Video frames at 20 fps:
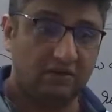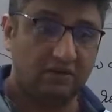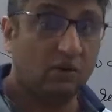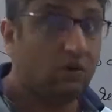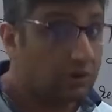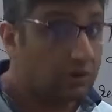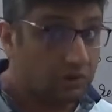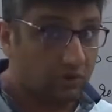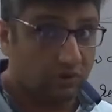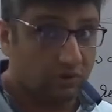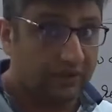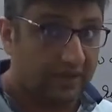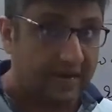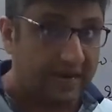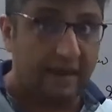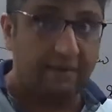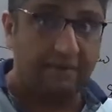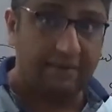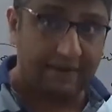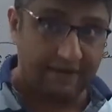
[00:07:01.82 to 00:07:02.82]
although they're
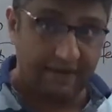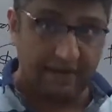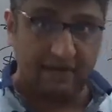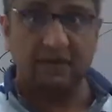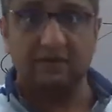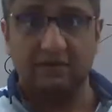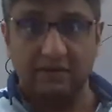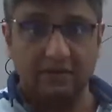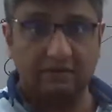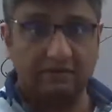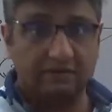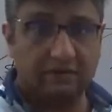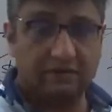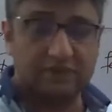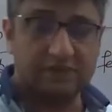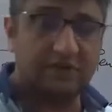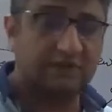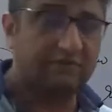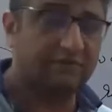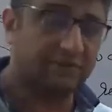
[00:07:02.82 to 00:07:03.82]
happening, of
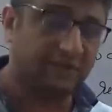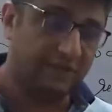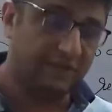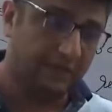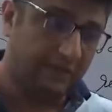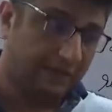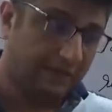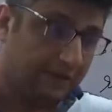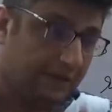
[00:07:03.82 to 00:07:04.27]
course, after the